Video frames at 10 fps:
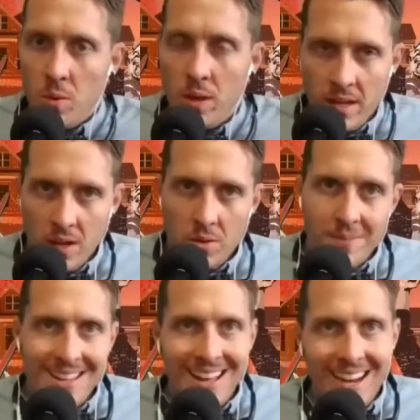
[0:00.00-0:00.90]
we think would be
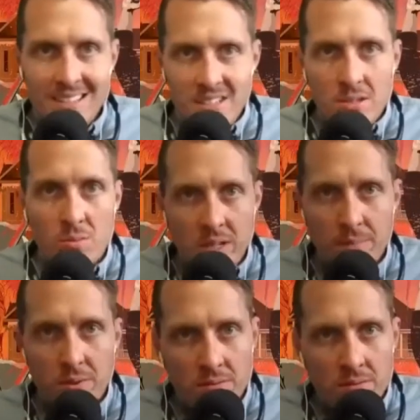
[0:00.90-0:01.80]
the ideal
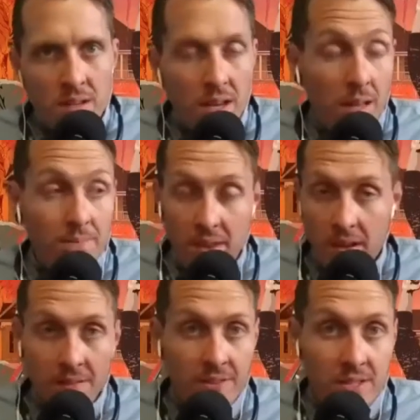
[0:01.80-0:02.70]
reboot
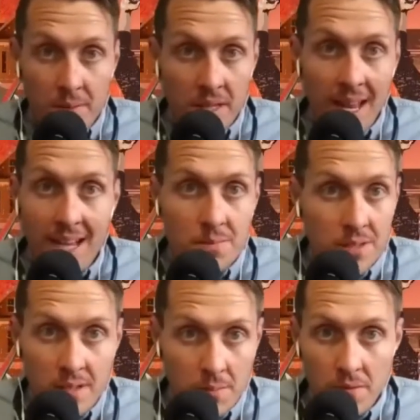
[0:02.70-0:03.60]
of something that hasn't been
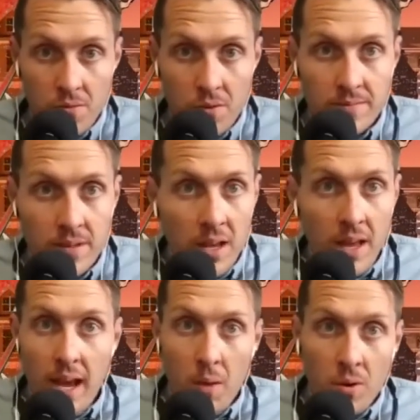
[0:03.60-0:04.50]
done before.
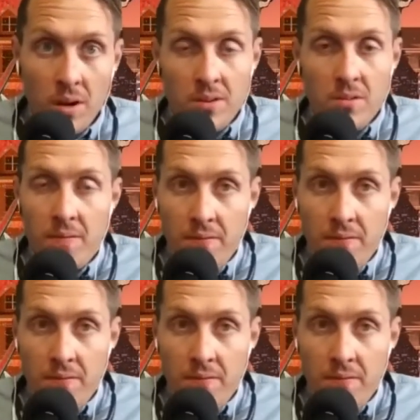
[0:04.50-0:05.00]
And we're going to